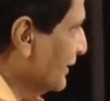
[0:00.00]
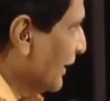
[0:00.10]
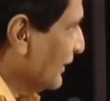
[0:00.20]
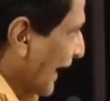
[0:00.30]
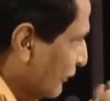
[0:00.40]

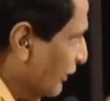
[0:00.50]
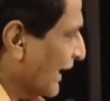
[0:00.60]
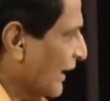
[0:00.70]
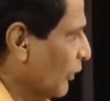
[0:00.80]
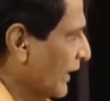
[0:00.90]
Now, that we
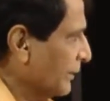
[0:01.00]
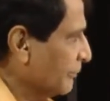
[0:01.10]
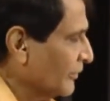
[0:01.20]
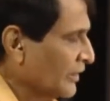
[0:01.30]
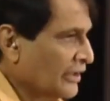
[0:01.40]
can avoid.
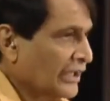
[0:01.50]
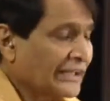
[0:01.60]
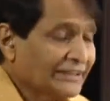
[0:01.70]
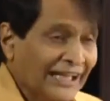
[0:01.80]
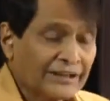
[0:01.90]

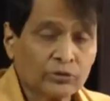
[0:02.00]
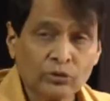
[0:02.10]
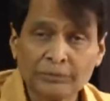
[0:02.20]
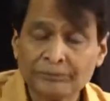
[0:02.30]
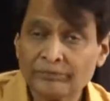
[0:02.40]
And that
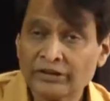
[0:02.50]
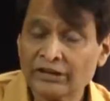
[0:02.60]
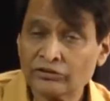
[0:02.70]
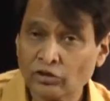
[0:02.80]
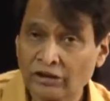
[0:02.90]
too, in
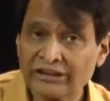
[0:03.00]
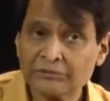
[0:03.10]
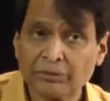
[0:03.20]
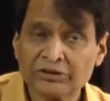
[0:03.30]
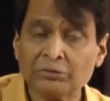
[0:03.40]
a
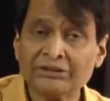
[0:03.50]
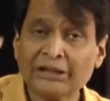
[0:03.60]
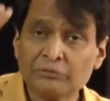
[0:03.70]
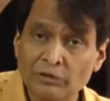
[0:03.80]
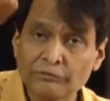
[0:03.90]
shortest possible
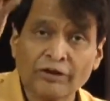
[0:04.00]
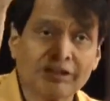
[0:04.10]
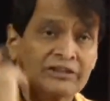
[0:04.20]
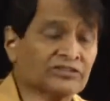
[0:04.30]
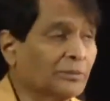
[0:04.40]
time, even for a
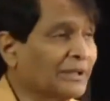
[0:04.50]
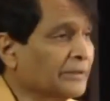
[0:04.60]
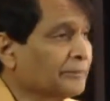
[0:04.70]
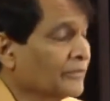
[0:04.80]
customer,